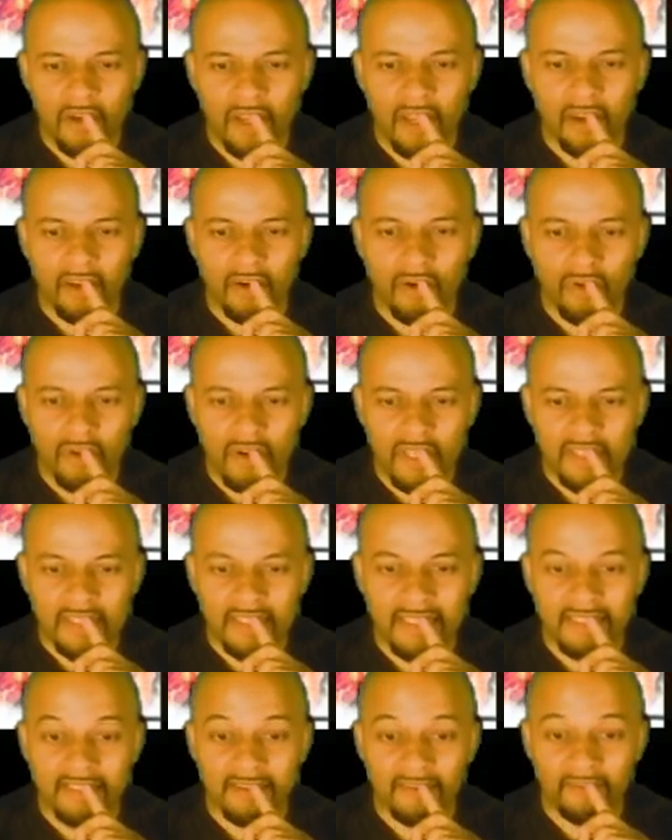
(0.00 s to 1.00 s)

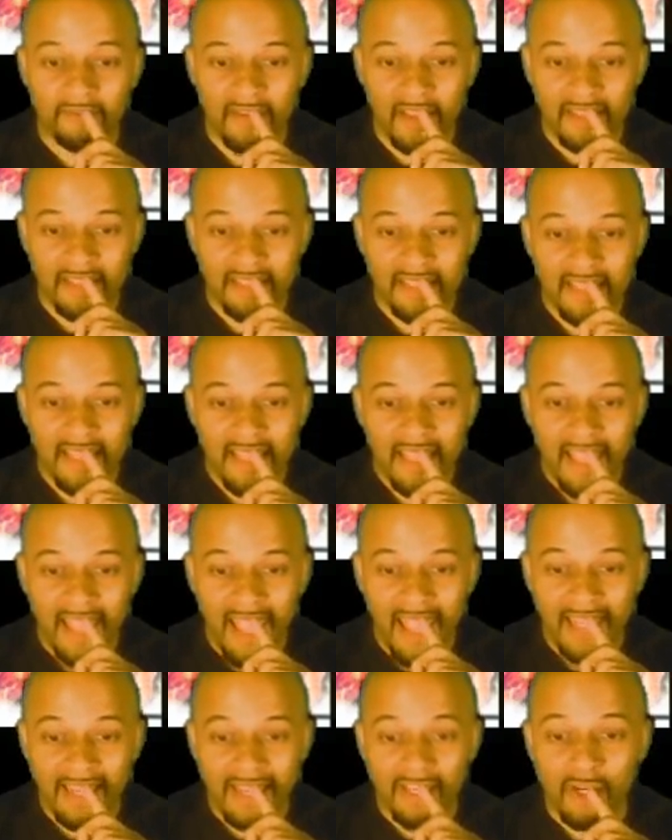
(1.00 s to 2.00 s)
increase defense
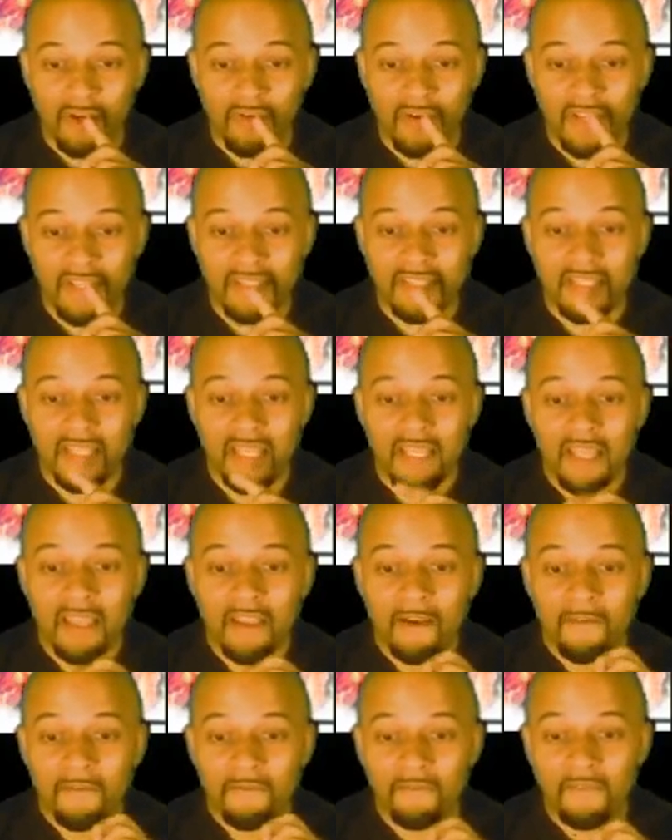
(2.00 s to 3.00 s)
and increase
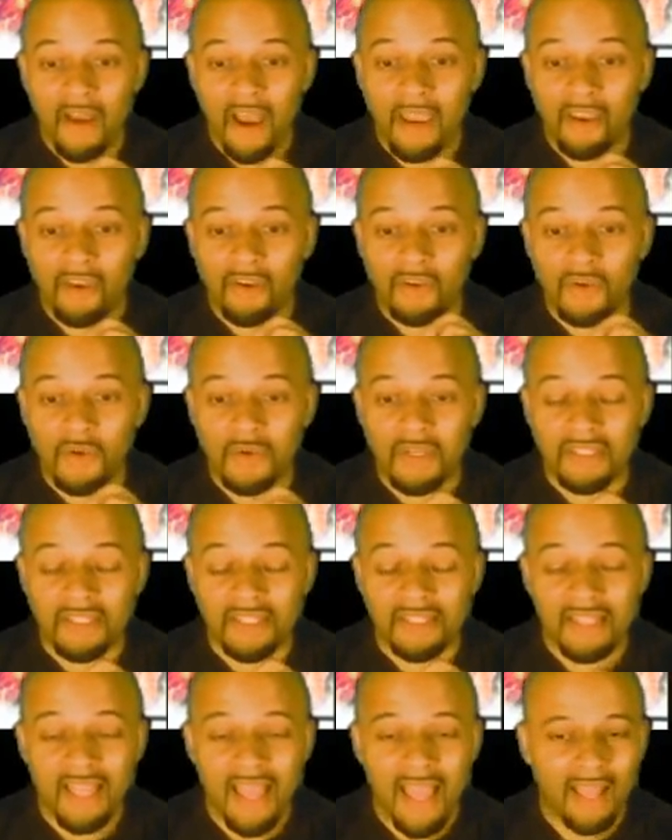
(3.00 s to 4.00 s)
fire units
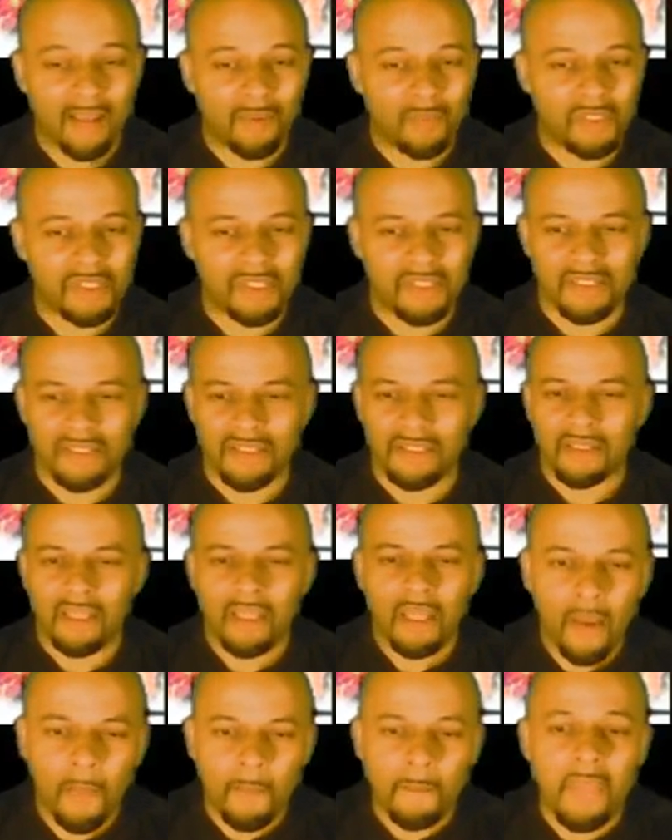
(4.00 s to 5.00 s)
attack, which is
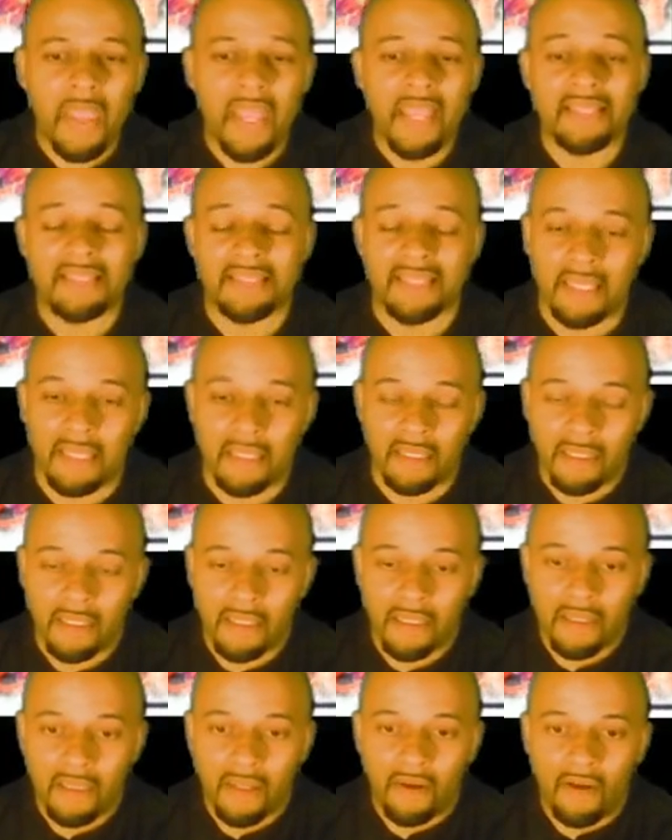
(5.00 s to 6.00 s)
amazing
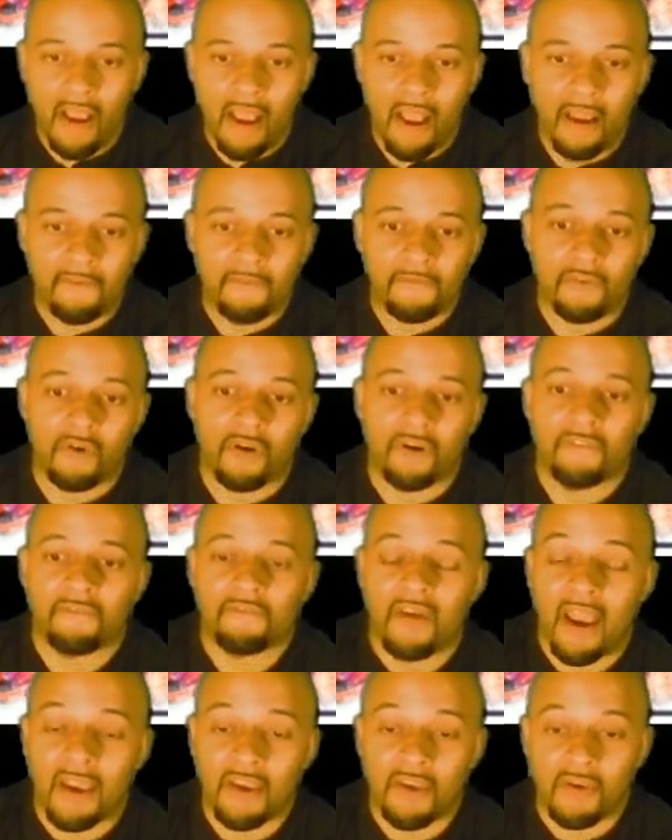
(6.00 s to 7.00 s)
uh, for a
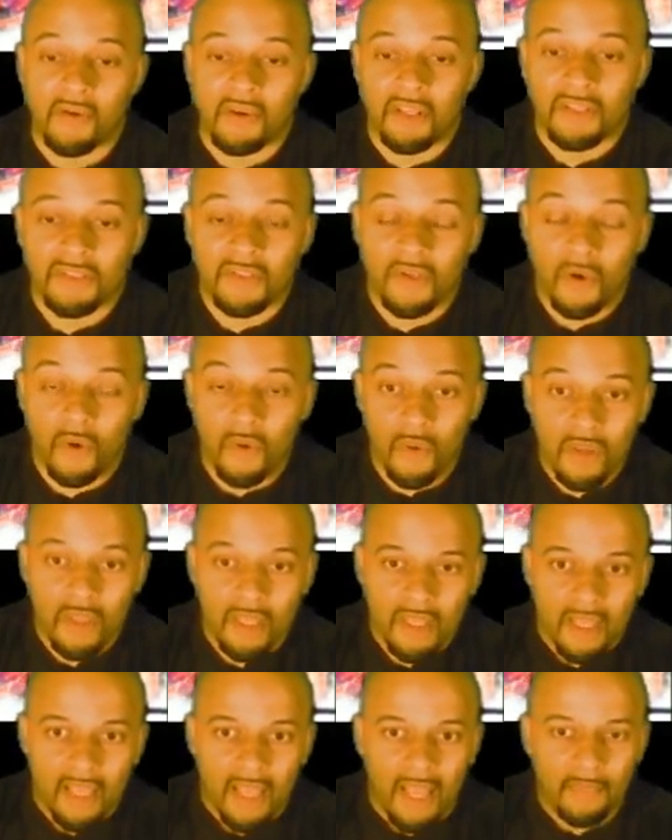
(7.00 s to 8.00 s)
fire unit. So
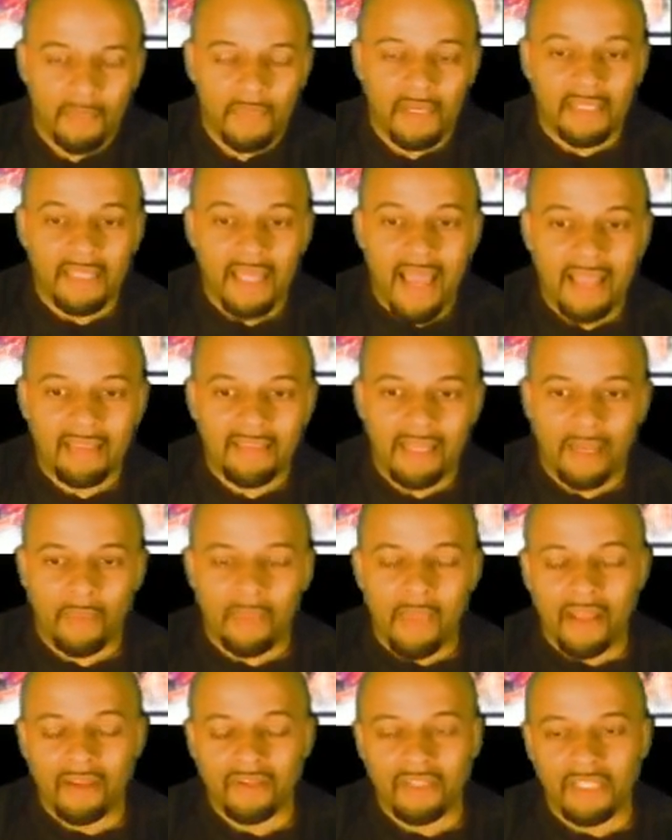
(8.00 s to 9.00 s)
I'm glad that
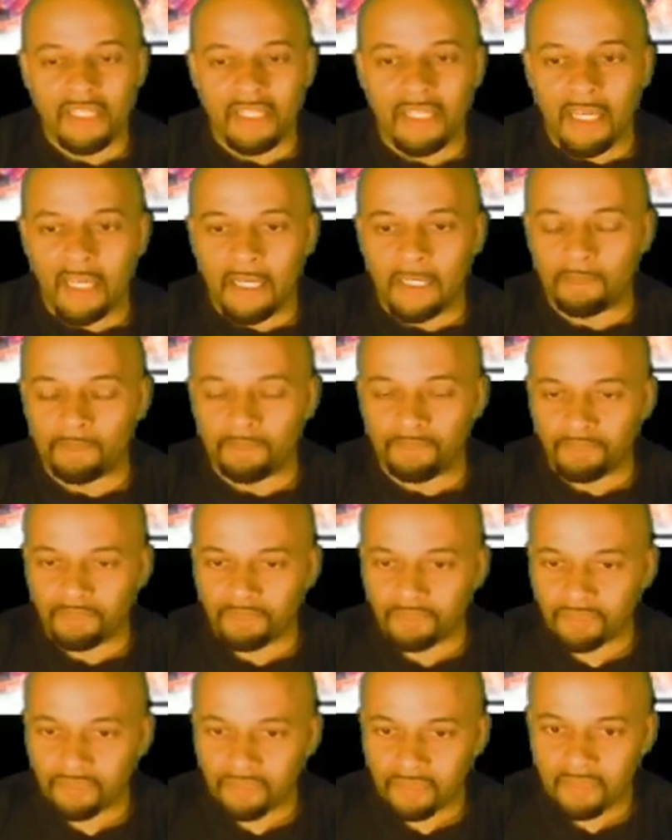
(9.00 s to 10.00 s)
I'm actually, um,
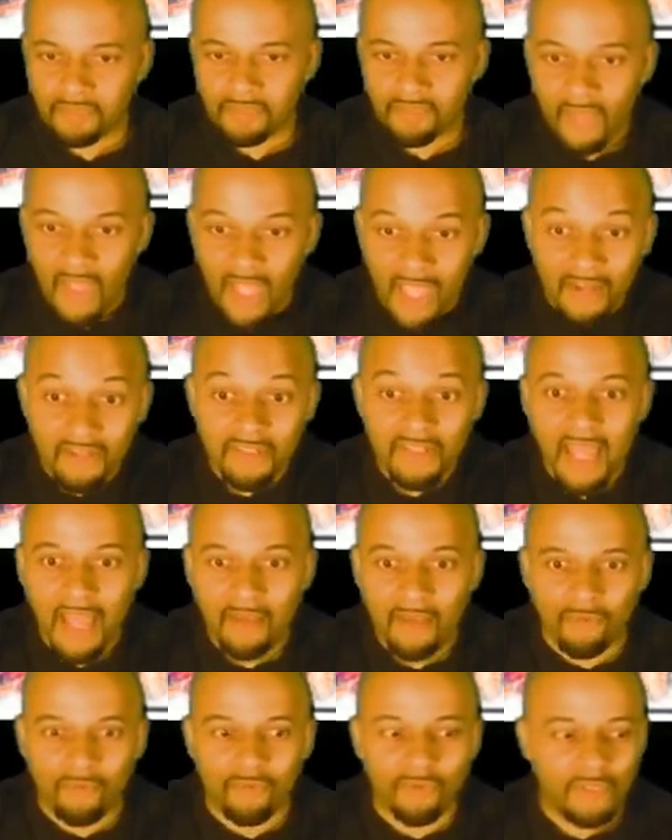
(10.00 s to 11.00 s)
I actually
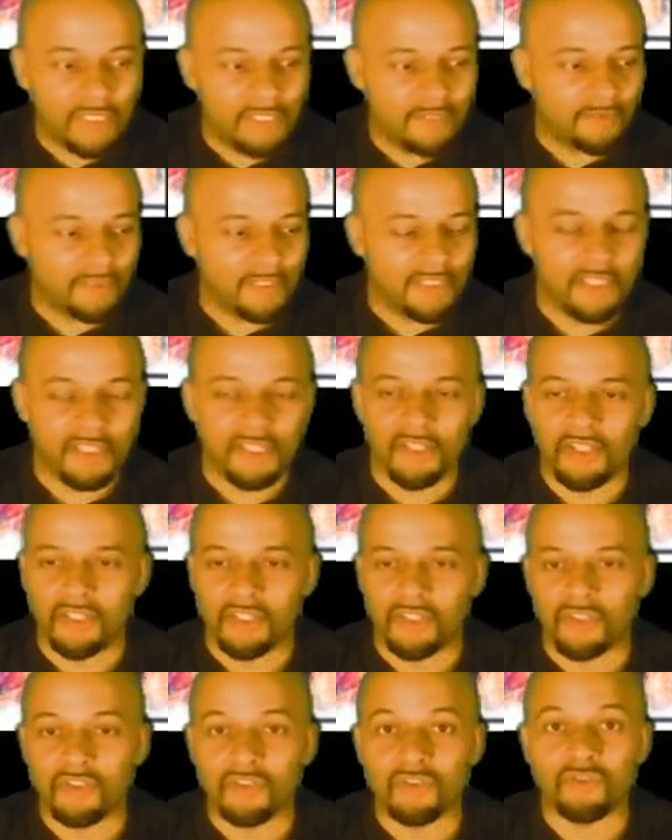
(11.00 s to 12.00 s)
have a really, really
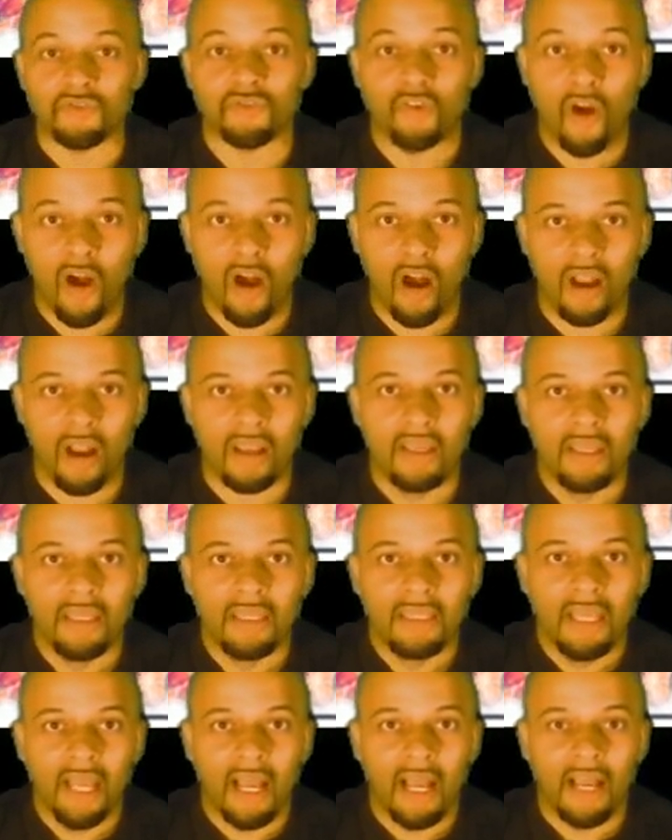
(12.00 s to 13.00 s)
good, strong
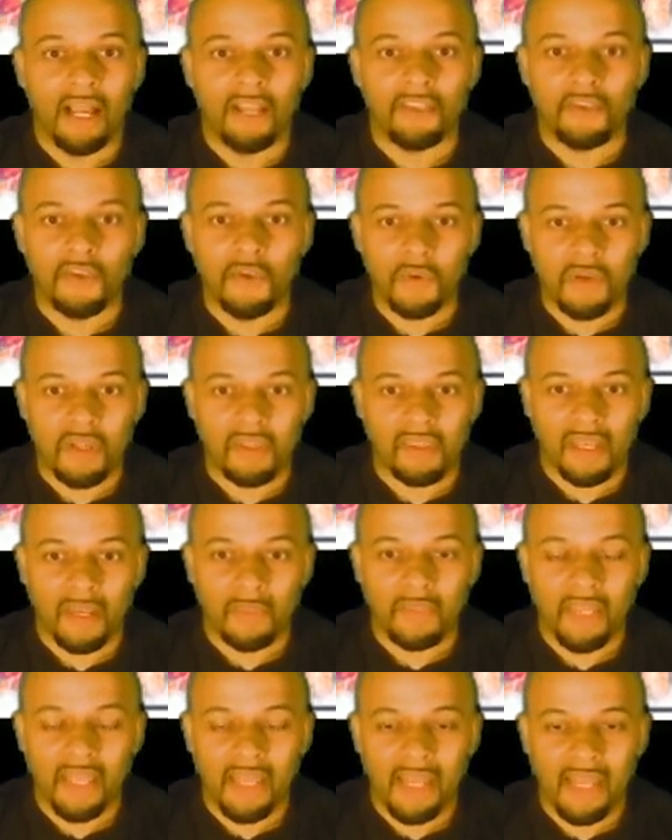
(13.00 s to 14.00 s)
uh, unit that
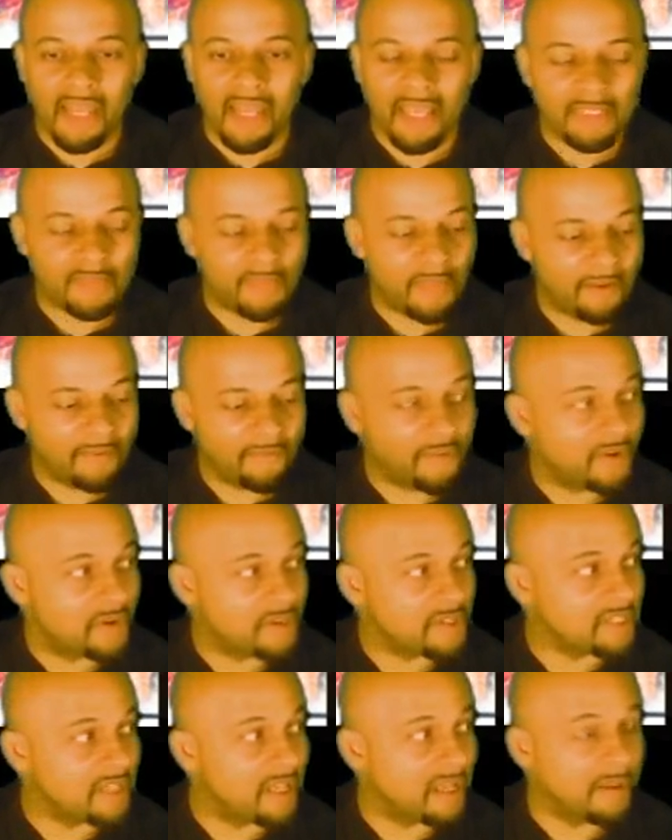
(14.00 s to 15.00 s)
I'm getting as my
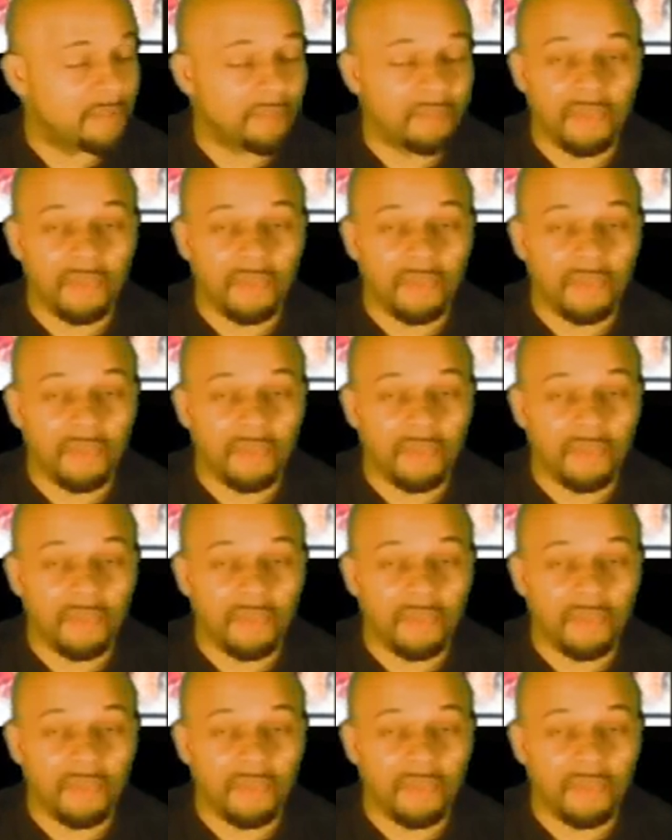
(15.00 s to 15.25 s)
first, um,